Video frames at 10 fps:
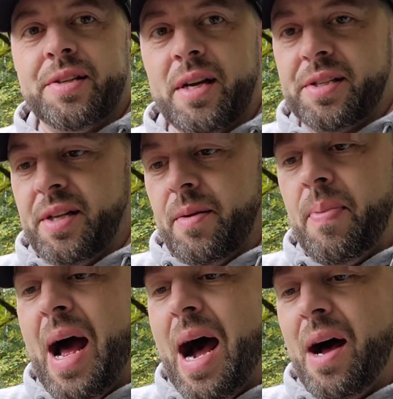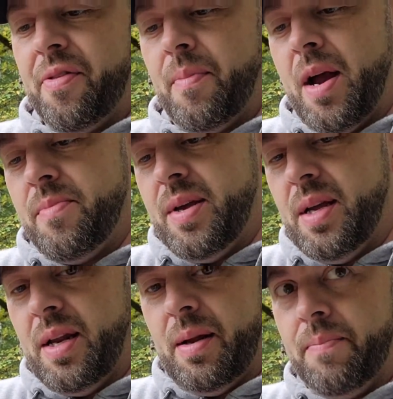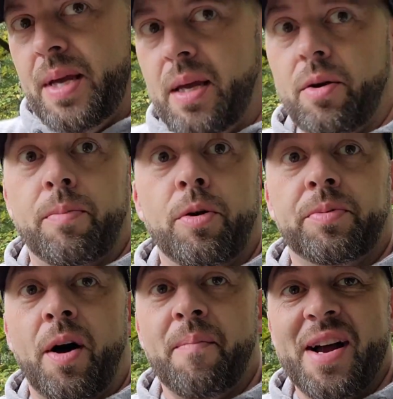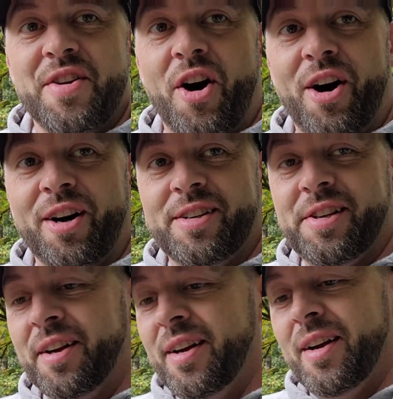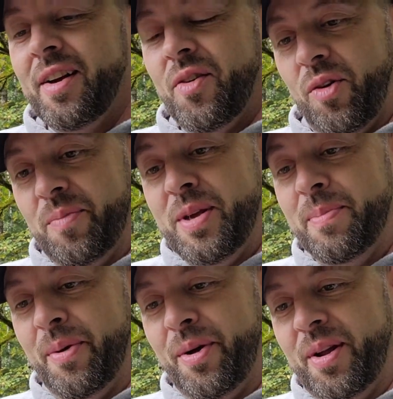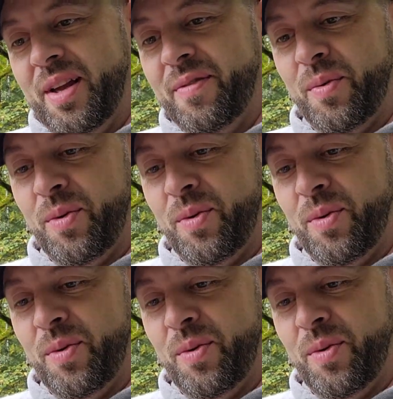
next to the path might be getting peed or pooped on by dogs or people, even